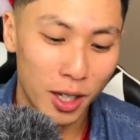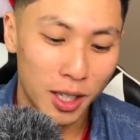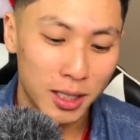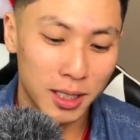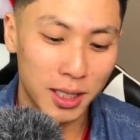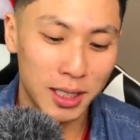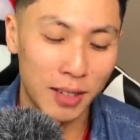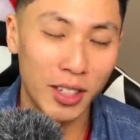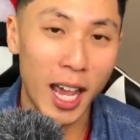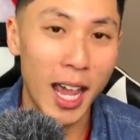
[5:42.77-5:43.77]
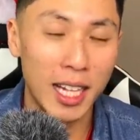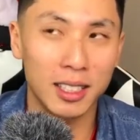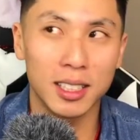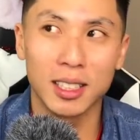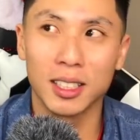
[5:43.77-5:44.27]
six, seven,
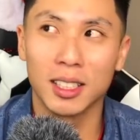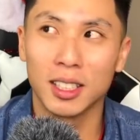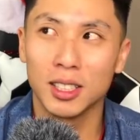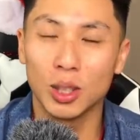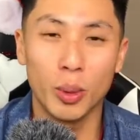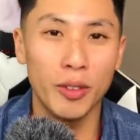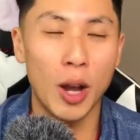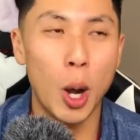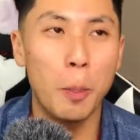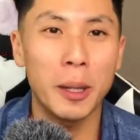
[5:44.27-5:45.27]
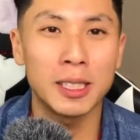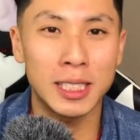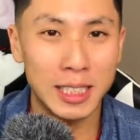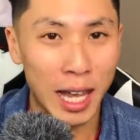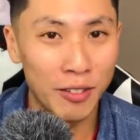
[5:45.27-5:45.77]
eight. So we've opened
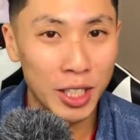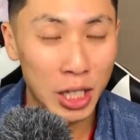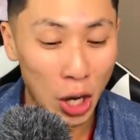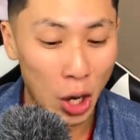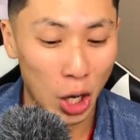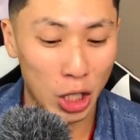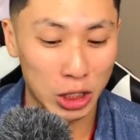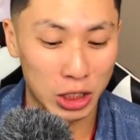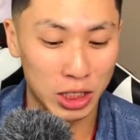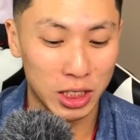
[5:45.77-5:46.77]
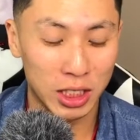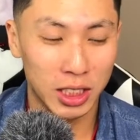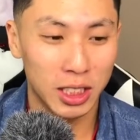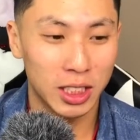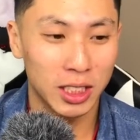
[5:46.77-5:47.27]
seven cards.
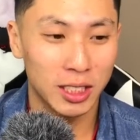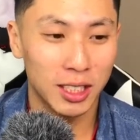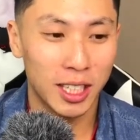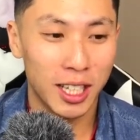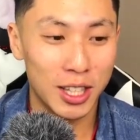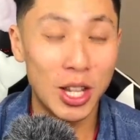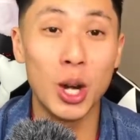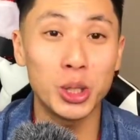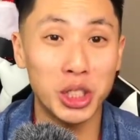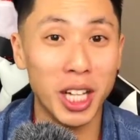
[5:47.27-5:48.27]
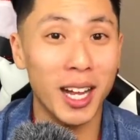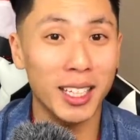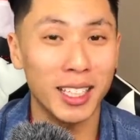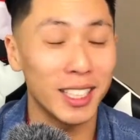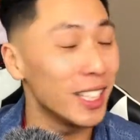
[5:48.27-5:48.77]
No
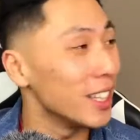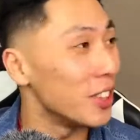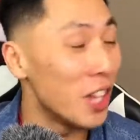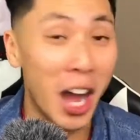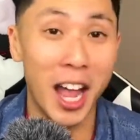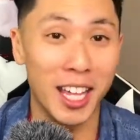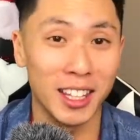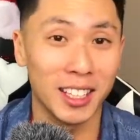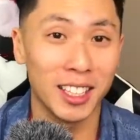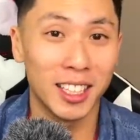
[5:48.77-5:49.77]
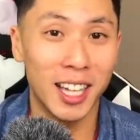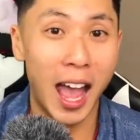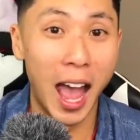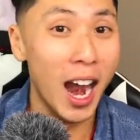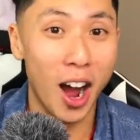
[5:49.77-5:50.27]
shiny. None.
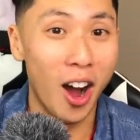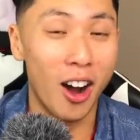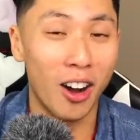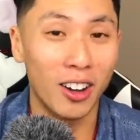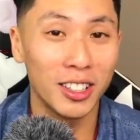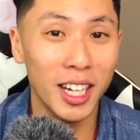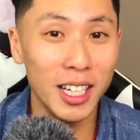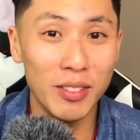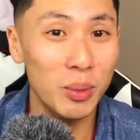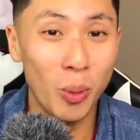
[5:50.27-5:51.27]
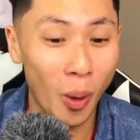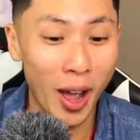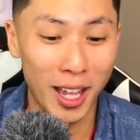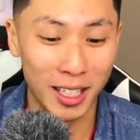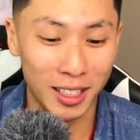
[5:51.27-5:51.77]
At all. Not even one.